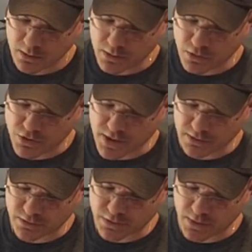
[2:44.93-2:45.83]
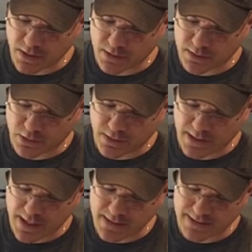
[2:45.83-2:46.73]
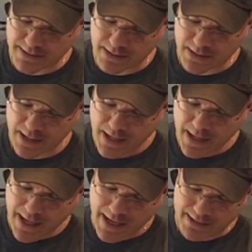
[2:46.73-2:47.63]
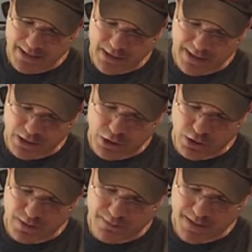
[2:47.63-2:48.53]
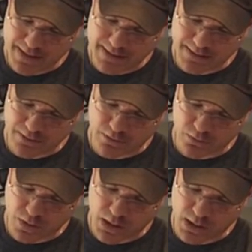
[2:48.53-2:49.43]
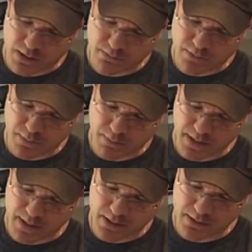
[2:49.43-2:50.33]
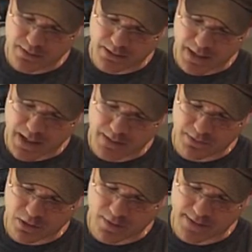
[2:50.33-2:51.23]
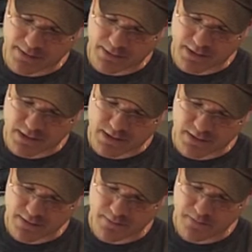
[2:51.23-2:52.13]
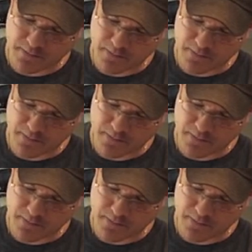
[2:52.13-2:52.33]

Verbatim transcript: Go gentle so we get, don't get headzilla. And you get a good mix of the rum, the beer, the lime, and all that deliciousness.